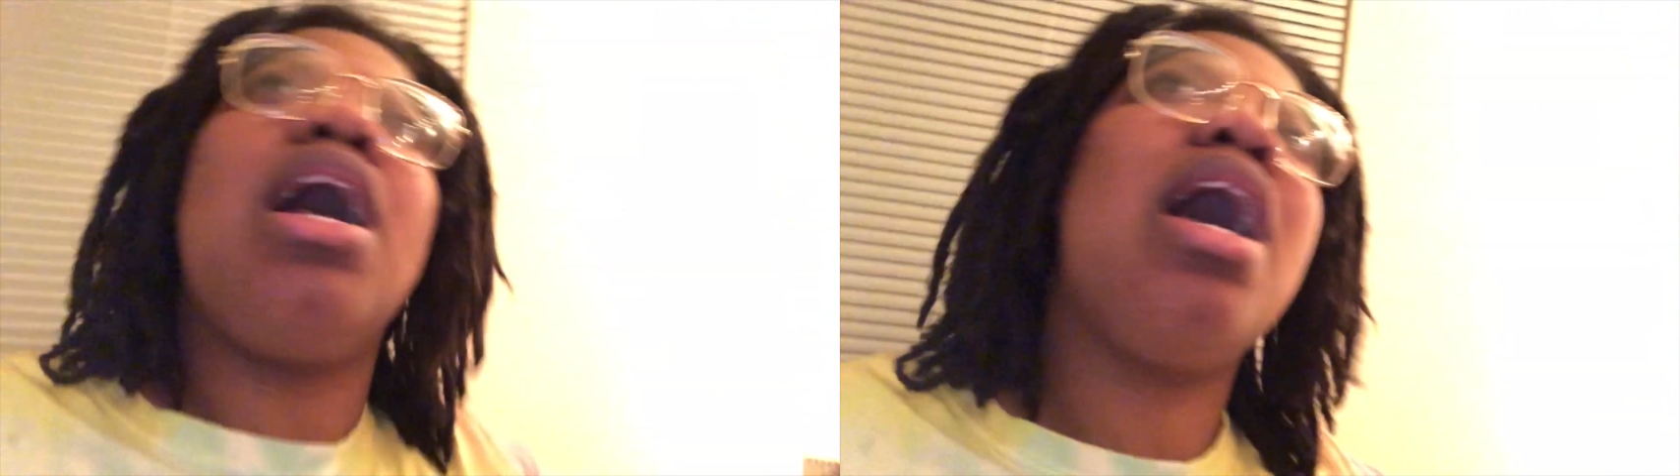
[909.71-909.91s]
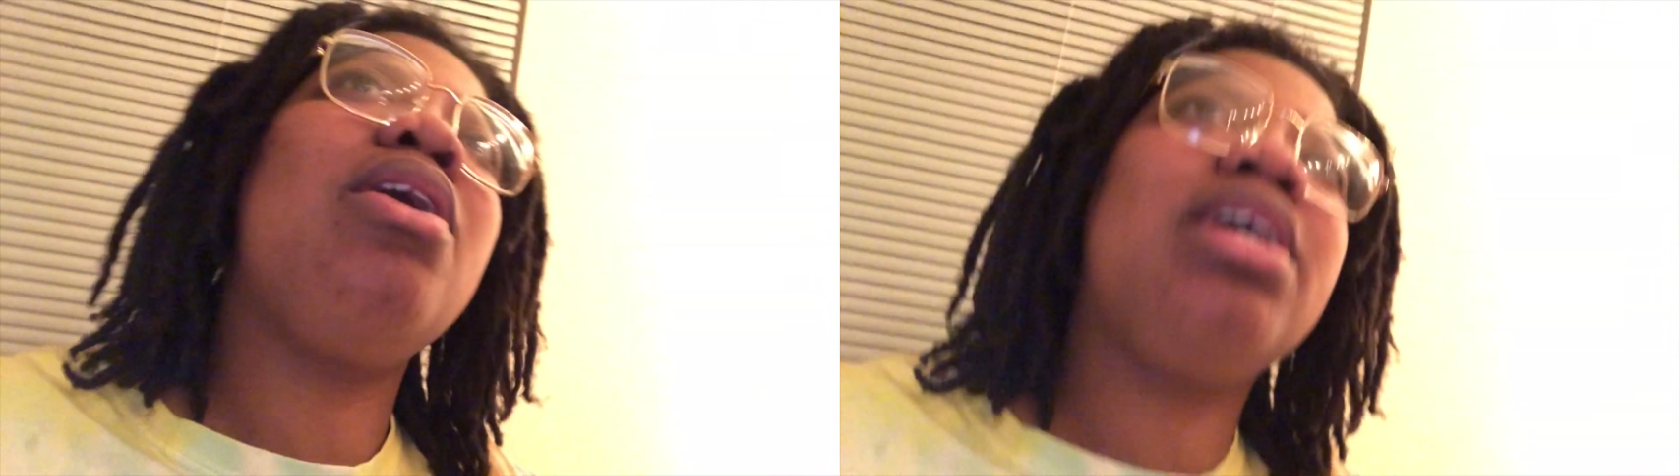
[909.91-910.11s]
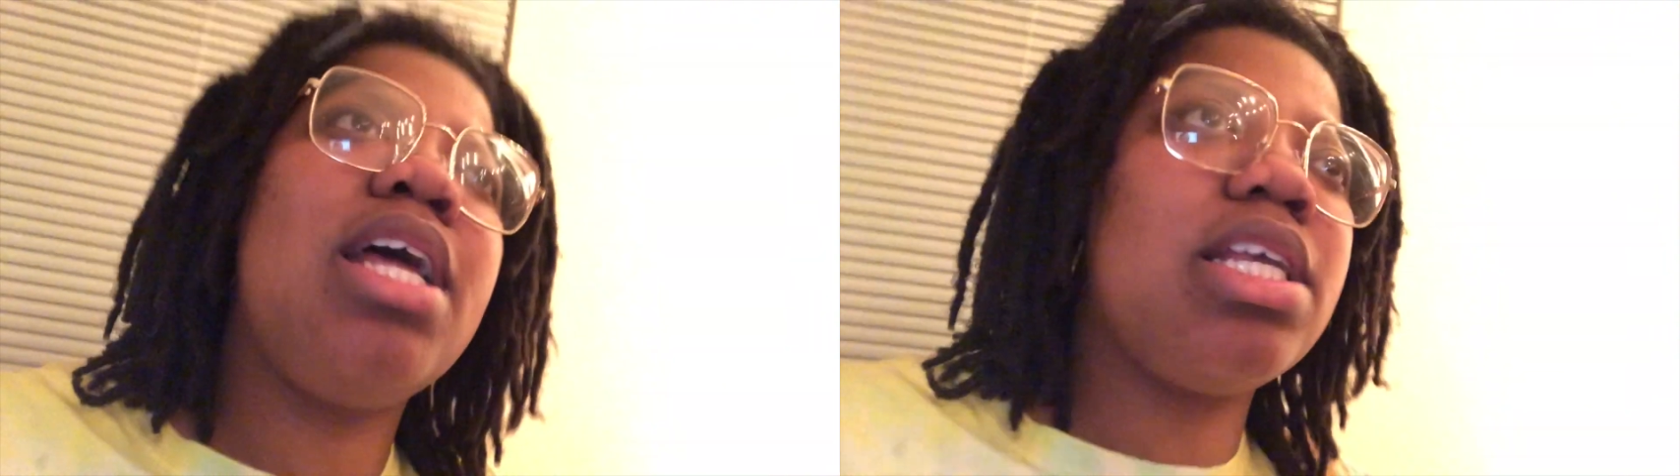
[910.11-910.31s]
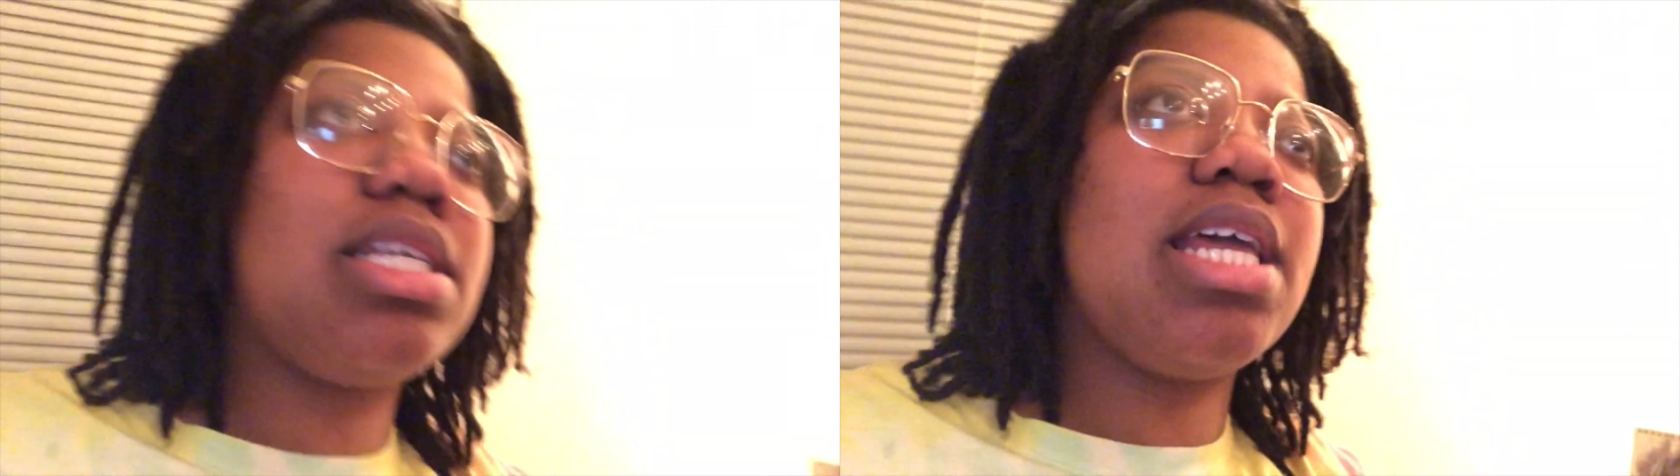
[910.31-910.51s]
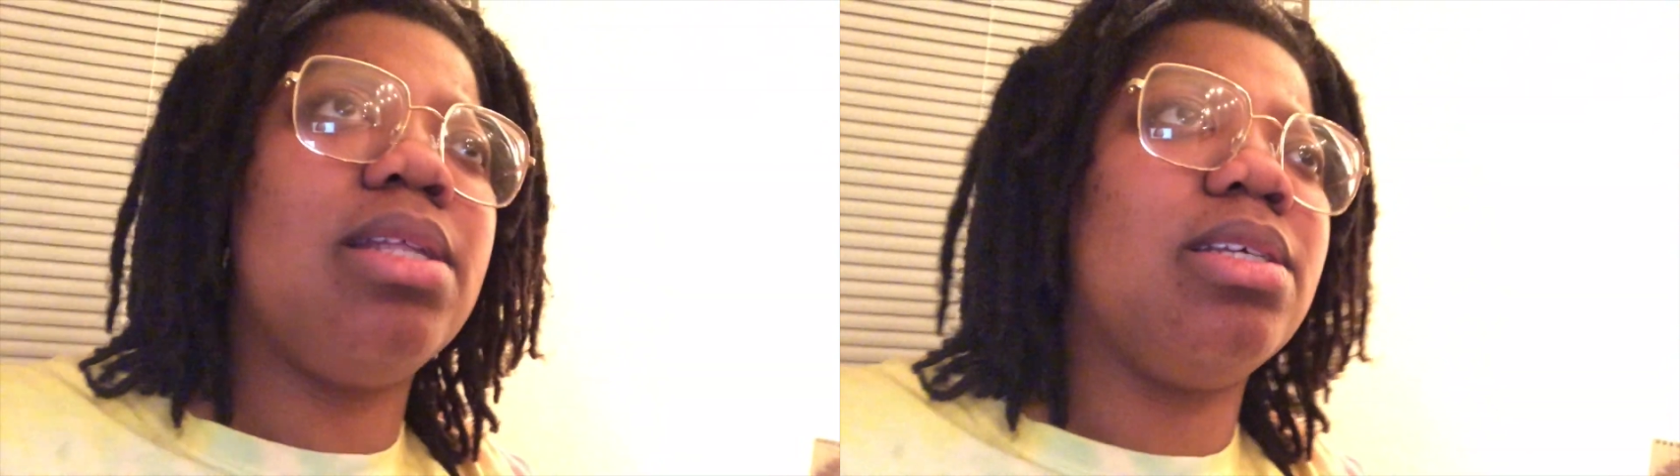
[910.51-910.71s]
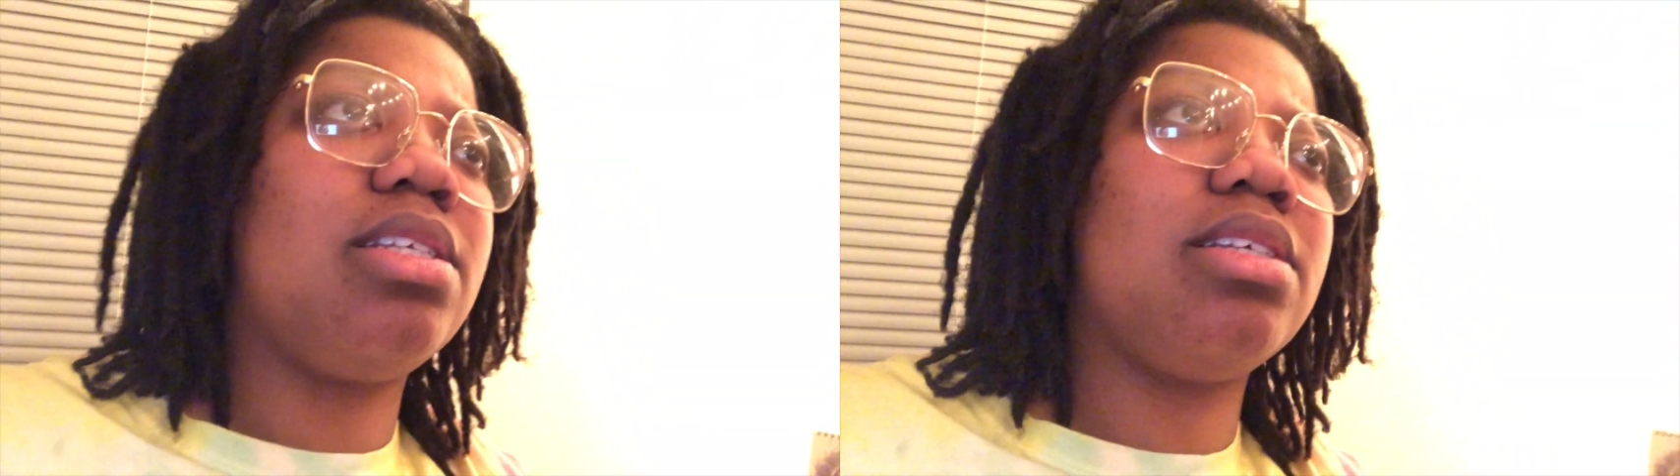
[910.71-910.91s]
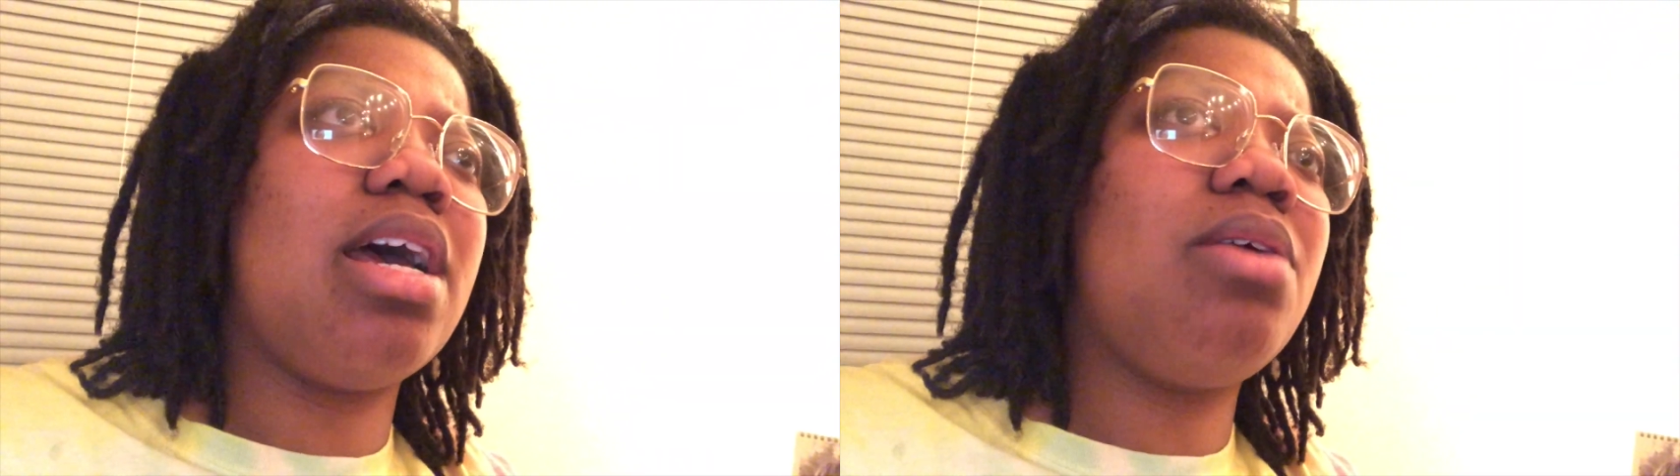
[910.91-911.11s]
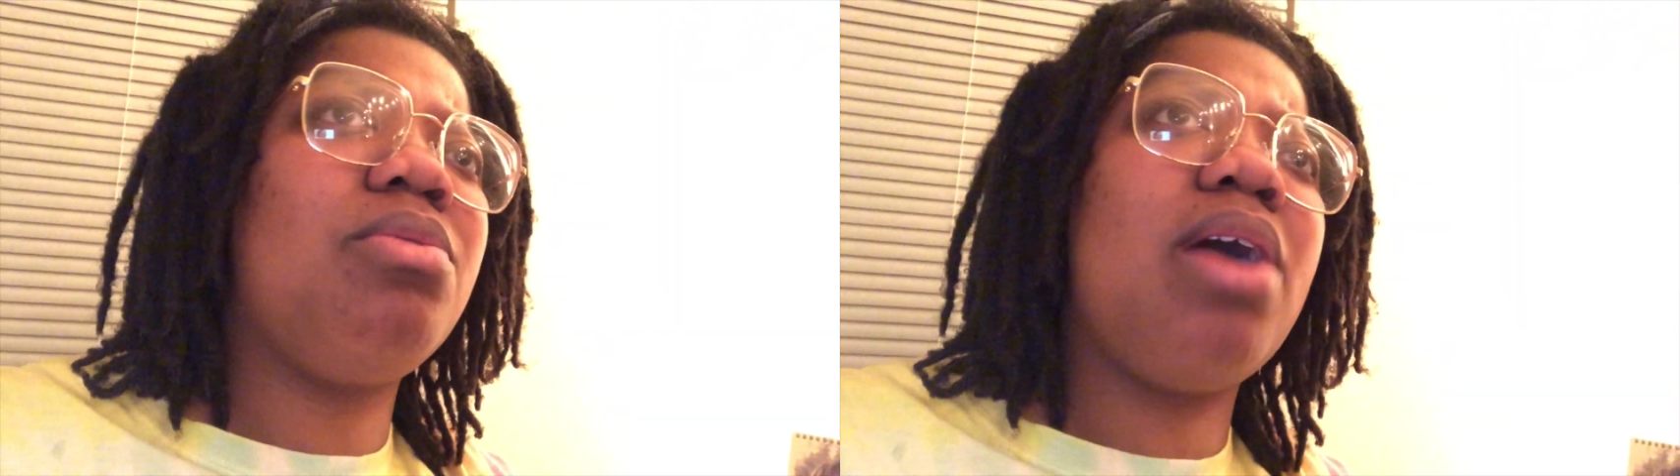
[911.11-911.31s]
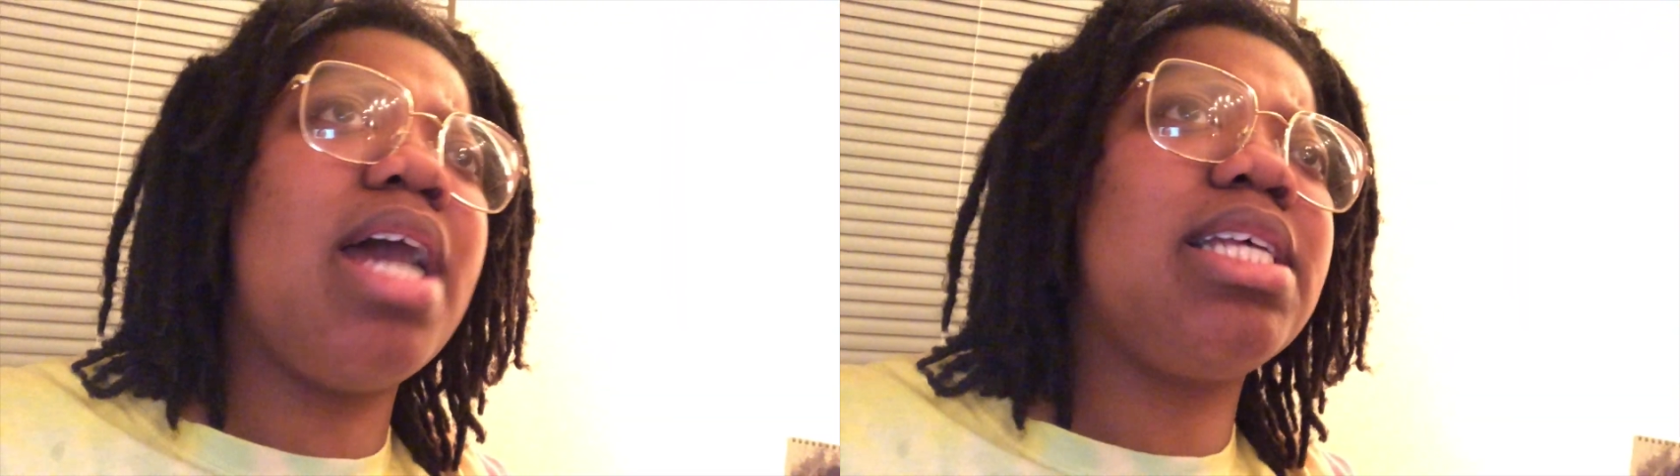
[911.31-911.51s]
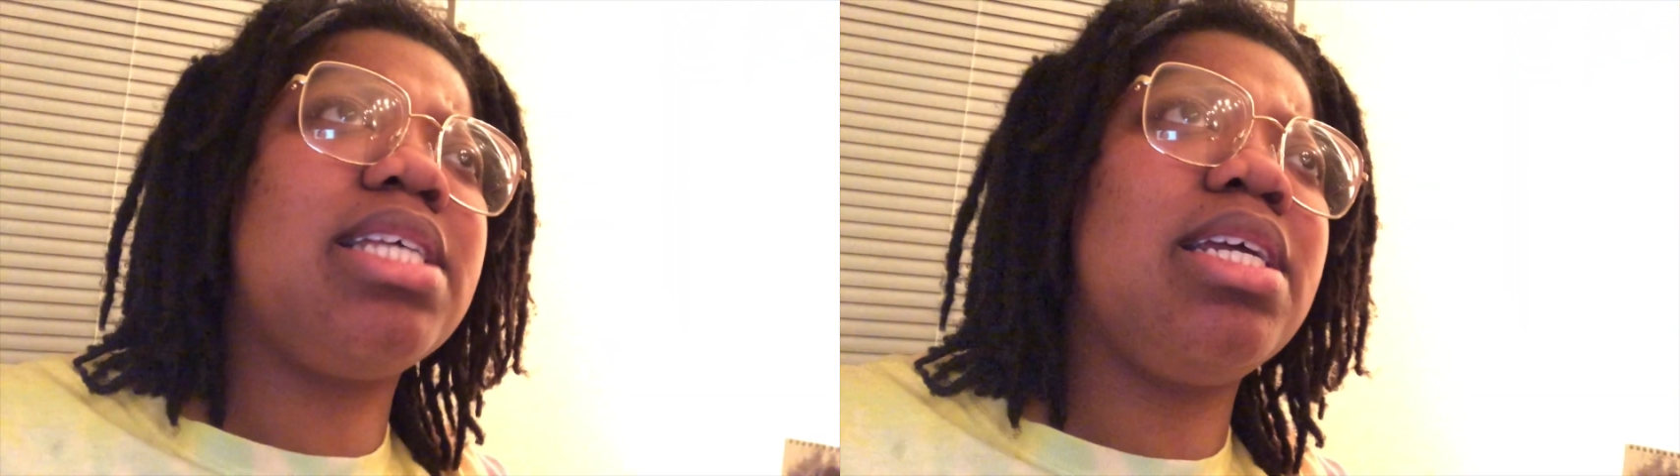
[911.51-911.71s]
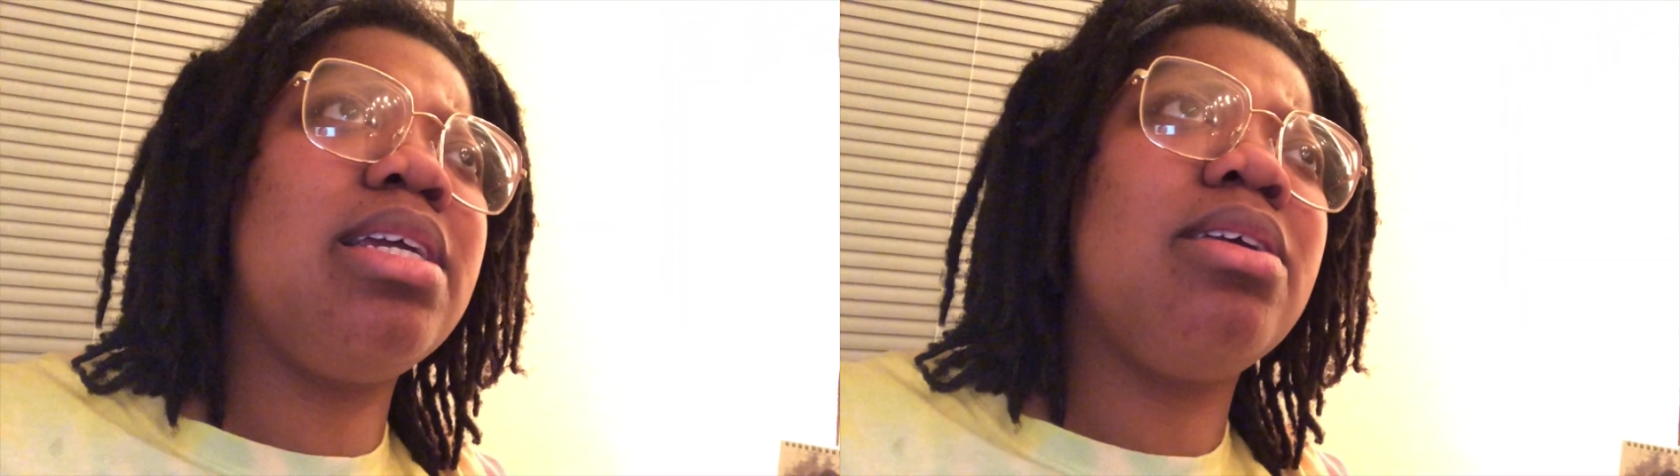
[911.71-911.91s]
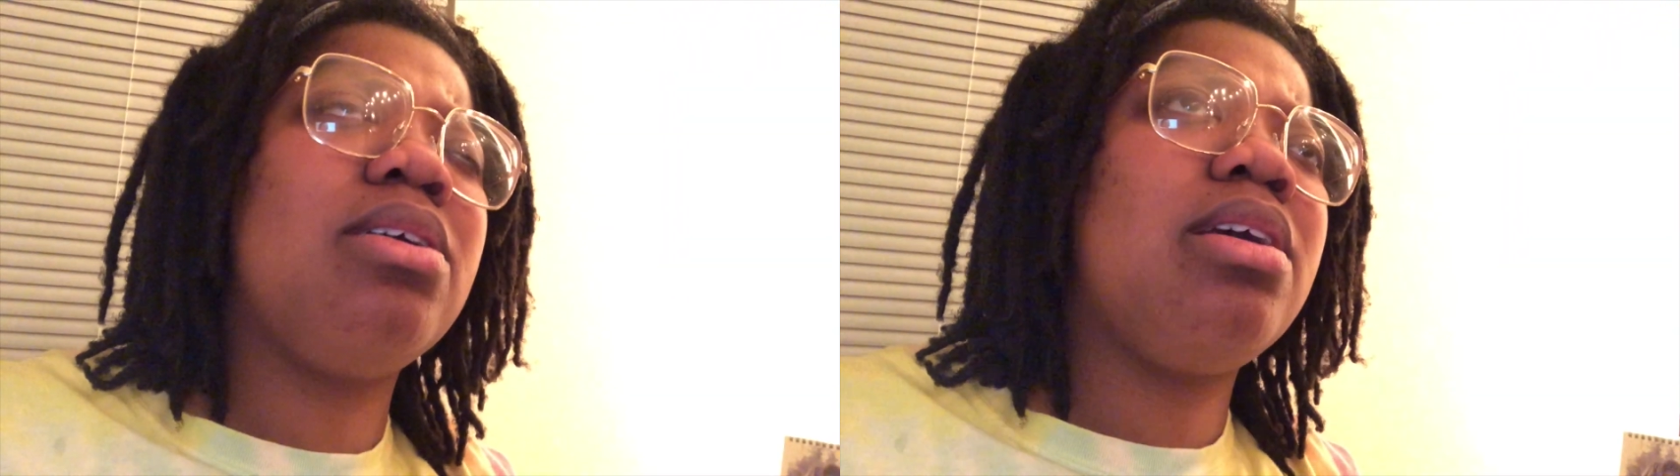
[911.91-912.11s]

How can I say this? I don't know how to say.